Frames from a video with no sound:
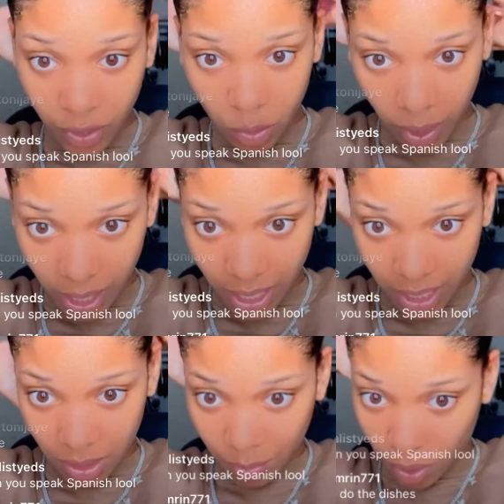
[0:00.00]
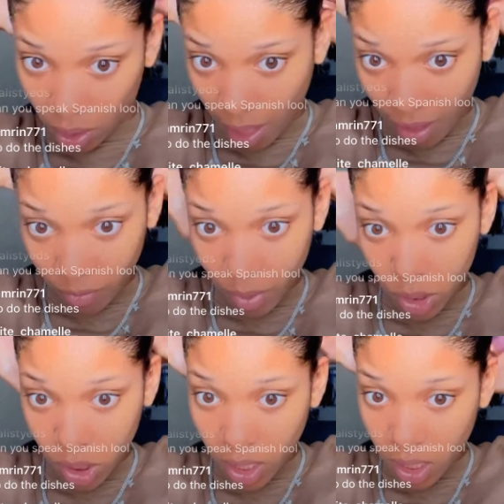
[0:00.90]
That's why he hasn't been on live
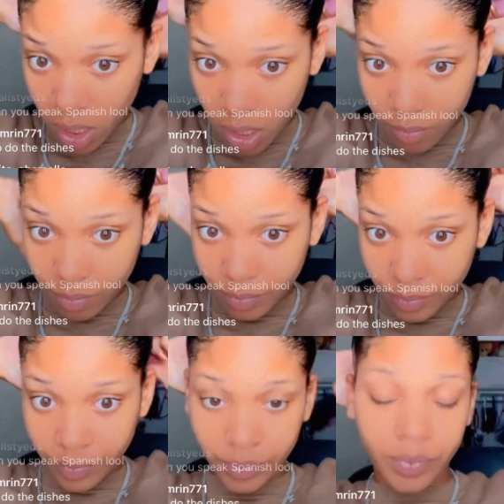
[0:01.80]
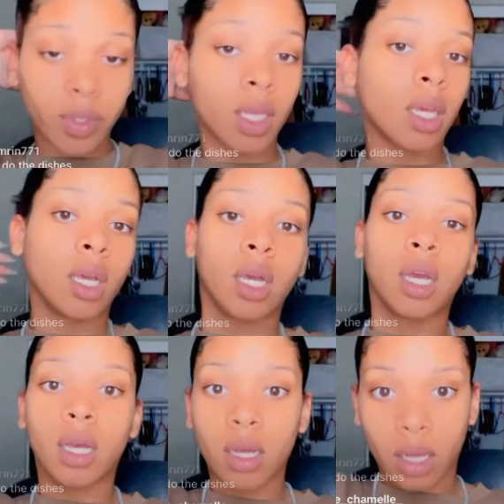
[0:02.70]
much lately.
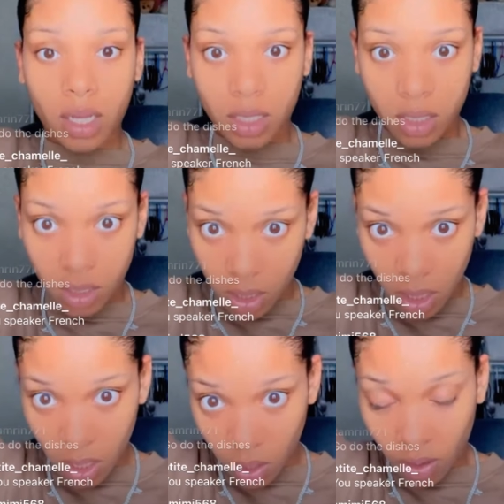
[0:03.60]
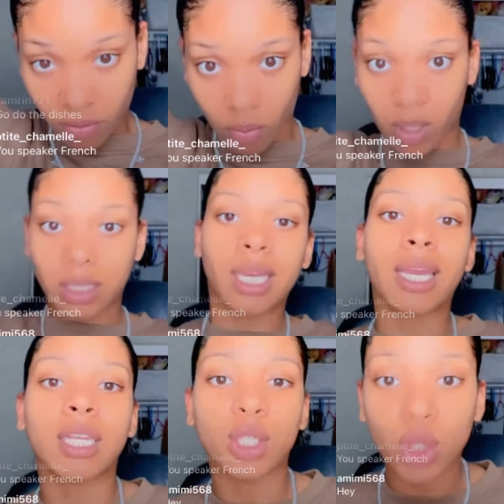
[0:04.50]
Because of what
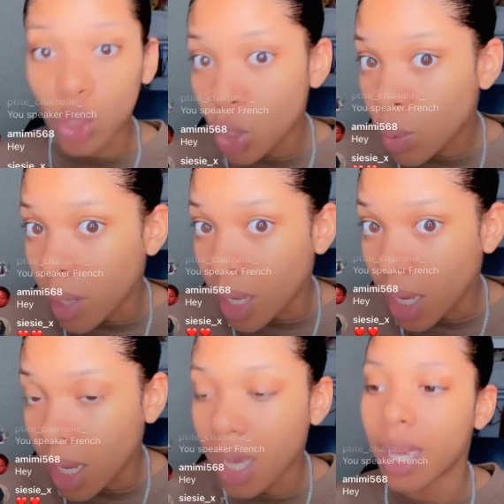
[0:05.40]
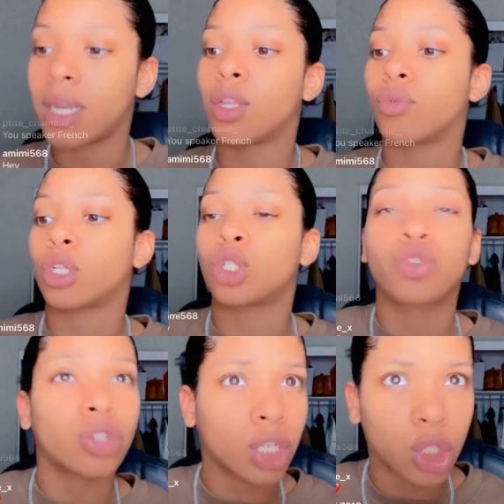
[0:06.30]
he is doing and the
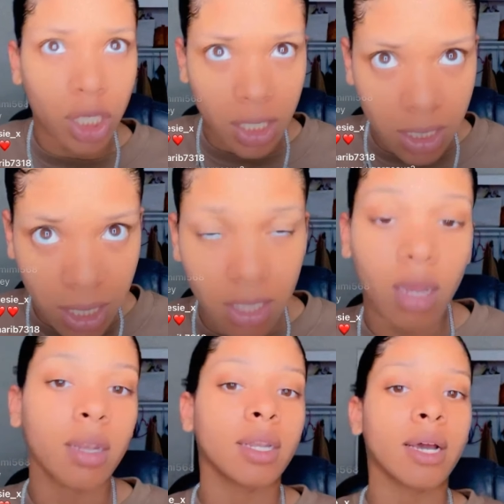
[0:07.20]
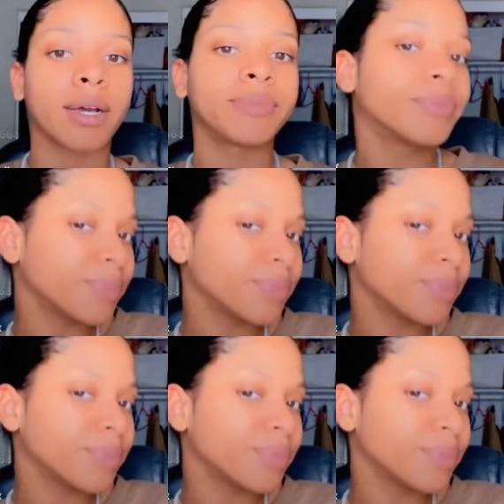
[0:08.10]
restrictions he's under.